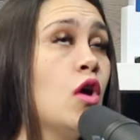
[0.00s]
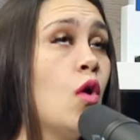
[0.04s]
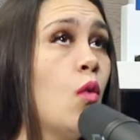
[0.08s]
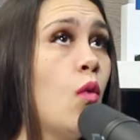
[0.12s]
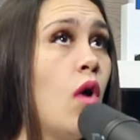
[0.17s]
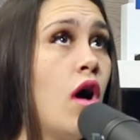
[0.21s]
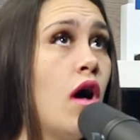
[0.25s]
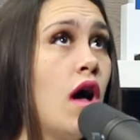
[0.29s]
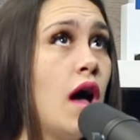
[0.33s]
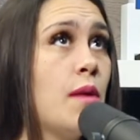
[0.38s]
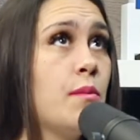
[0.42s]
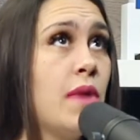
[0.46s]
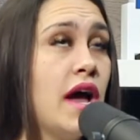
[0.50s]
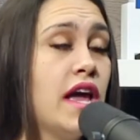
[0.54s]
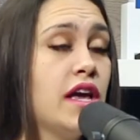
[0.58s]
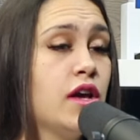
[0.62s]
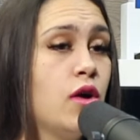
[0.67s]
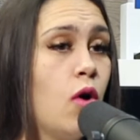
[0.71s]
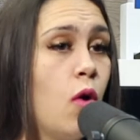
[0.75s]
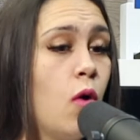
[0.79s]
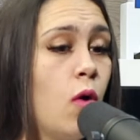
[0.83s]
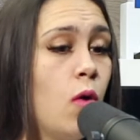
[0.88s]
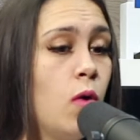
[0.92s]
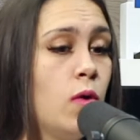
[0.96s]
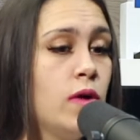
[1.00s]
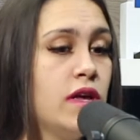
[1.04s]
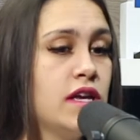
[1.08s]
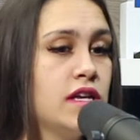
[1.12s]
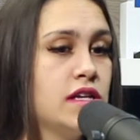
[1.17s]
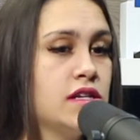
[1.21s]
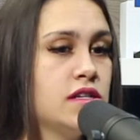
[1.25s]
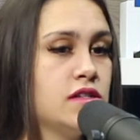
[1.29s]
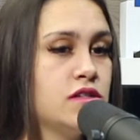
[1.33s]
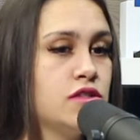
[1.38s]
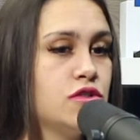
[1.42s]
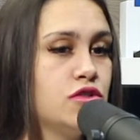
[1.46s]
Well, my goal
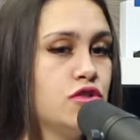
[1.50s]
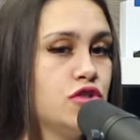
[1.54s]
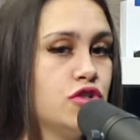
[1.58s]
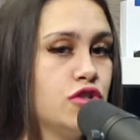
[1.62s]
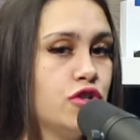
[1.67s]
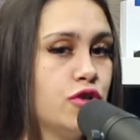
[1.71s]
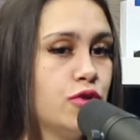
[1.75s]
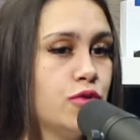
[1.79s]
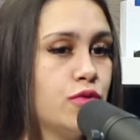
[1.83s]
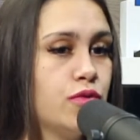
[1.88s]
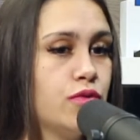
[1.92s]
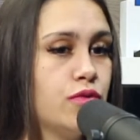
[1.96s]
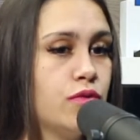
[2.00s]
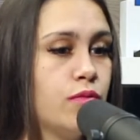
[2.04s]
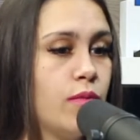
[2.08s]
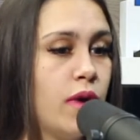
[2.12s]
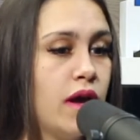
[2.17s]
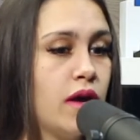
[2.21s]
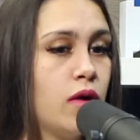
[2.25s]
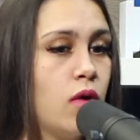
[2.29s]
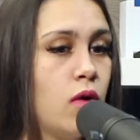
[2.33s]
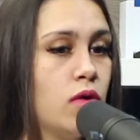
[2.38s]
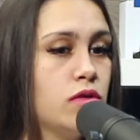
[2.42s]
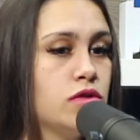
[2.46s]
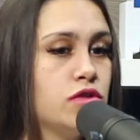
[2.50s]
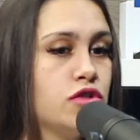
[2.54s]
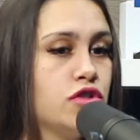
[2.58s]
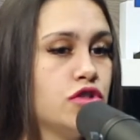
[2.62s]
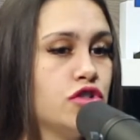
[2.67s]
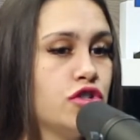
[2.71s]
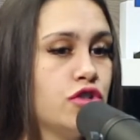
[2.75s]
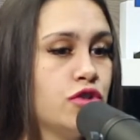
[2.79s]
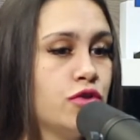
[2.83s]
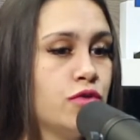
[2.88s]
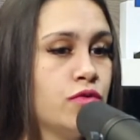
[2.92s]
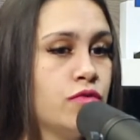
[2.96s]
is June. My goal is
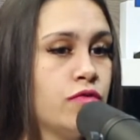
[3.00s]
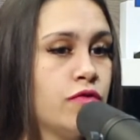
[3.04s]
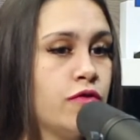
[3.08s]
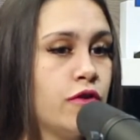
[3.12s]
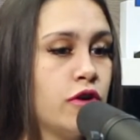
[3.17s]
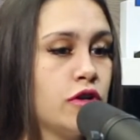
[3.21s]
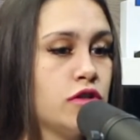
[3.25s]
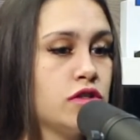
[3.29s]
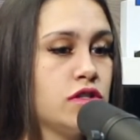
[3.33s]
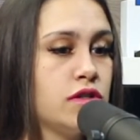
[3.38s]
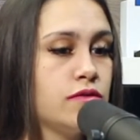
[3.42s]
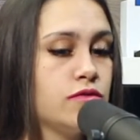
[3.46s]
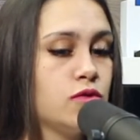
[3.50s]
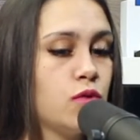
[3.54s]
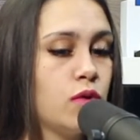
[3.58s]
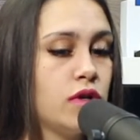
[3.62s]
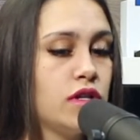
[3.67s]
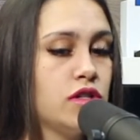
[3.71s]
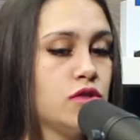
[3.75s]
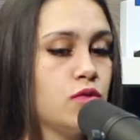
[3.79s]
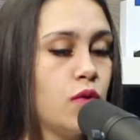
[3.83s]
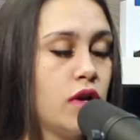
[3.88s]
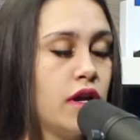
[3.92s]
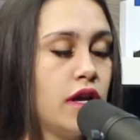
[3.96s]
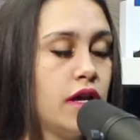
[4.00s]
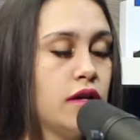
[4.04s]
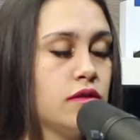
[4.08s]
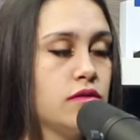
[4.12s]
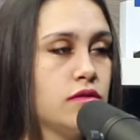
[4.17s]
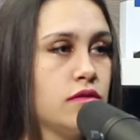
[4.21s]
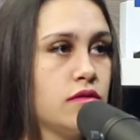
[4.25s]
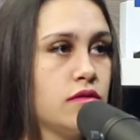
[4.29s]
June 1st of 2020.